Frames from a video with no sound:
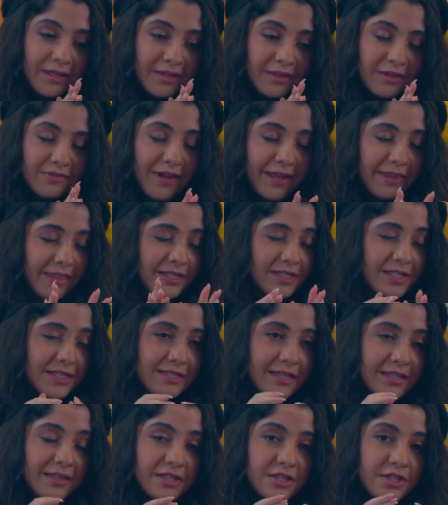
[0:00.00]
that she
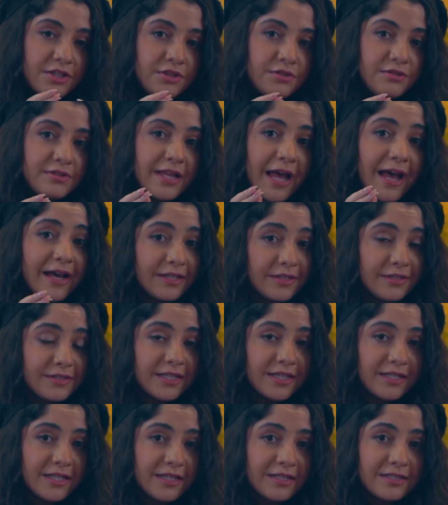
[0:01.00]
said that she used
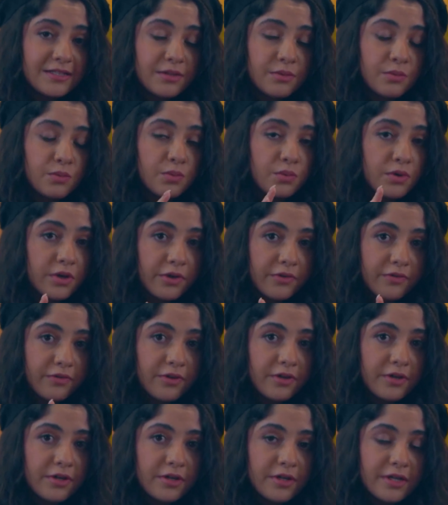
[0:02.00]
Accutane and it didn't work
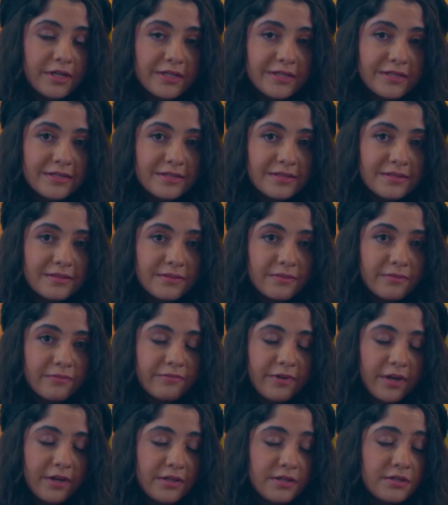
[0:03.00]
for her is
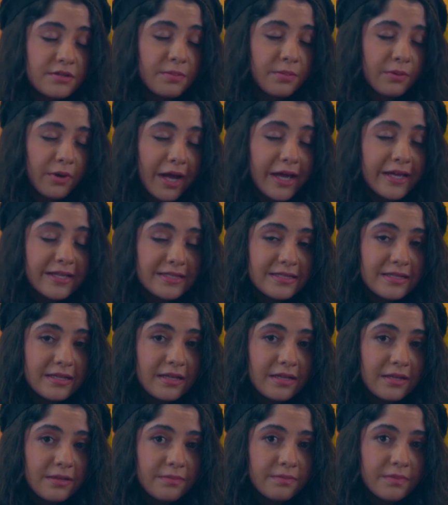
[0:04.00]
very
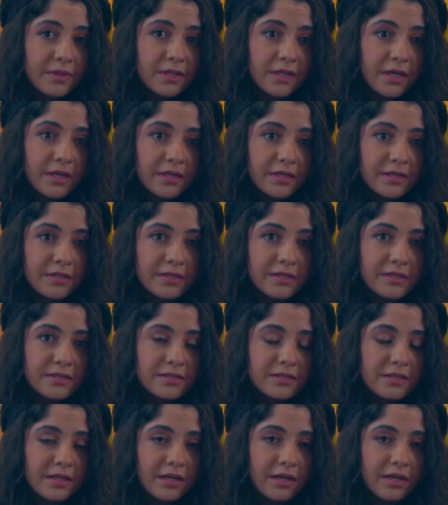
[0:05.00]
surprising
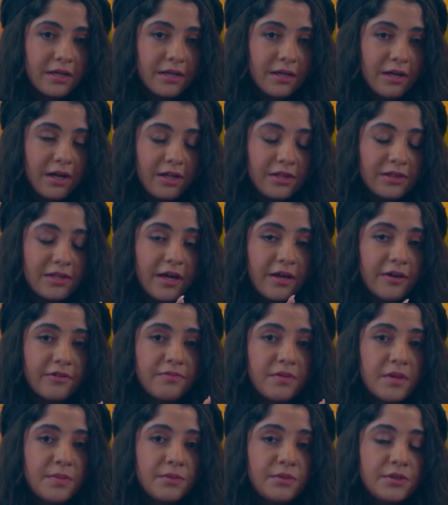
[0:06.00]
because a lot
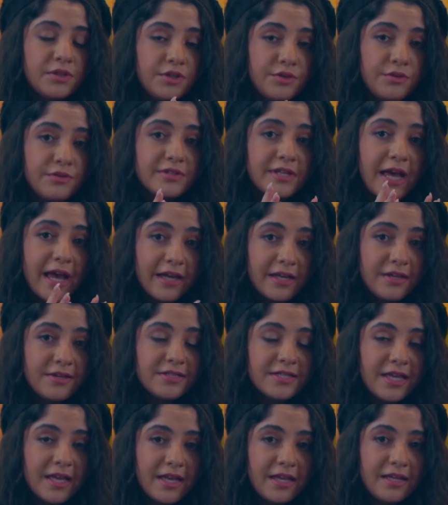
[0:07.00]
of people use
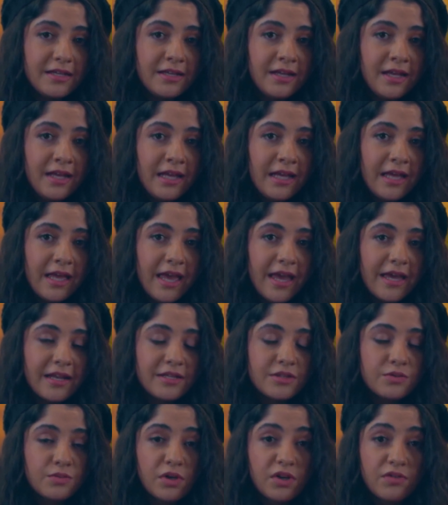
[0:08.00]
Accutane and
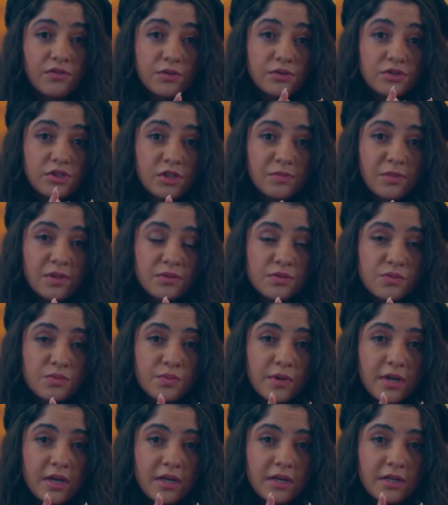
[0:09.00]
it's one of those treatments
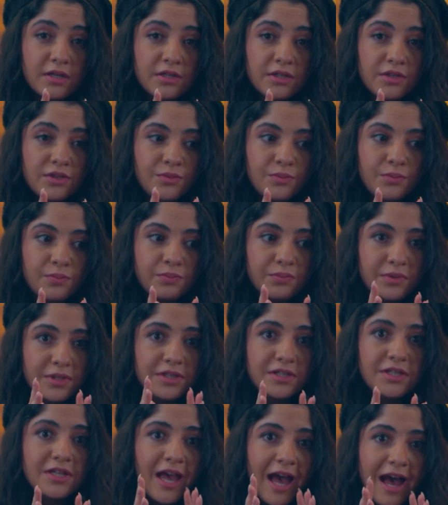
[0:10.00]
where you
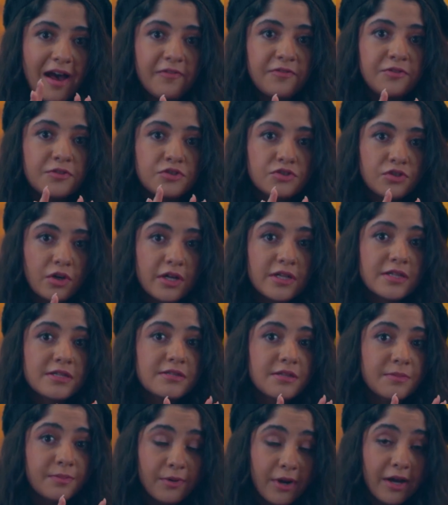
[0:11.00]
really have to
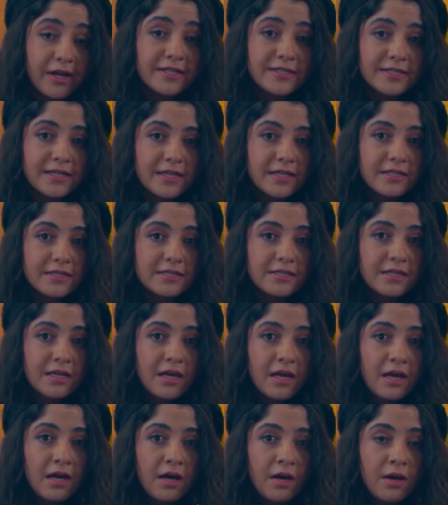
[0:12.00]
trust the process.
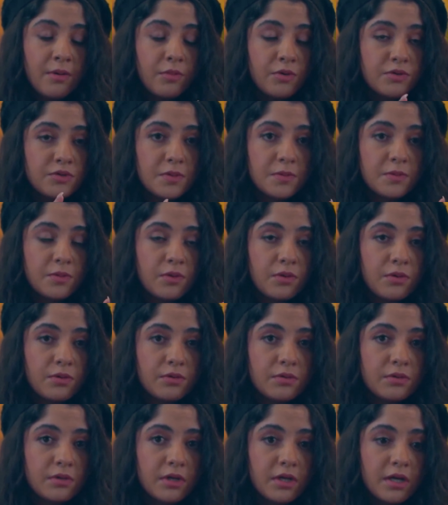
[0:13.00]
Most
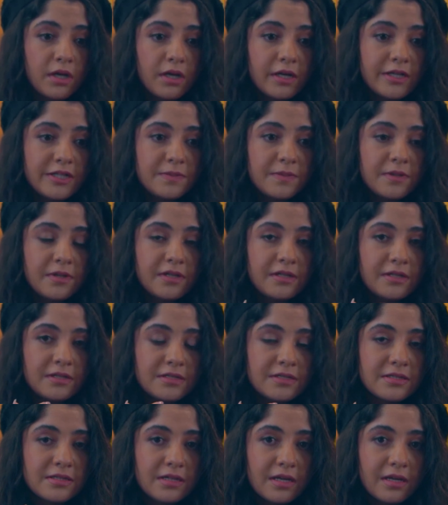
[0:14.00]
people
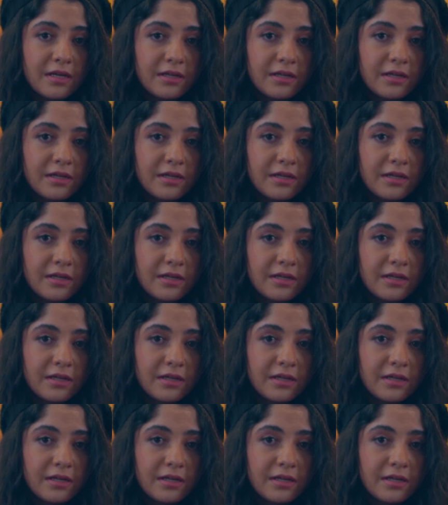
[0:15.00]
experience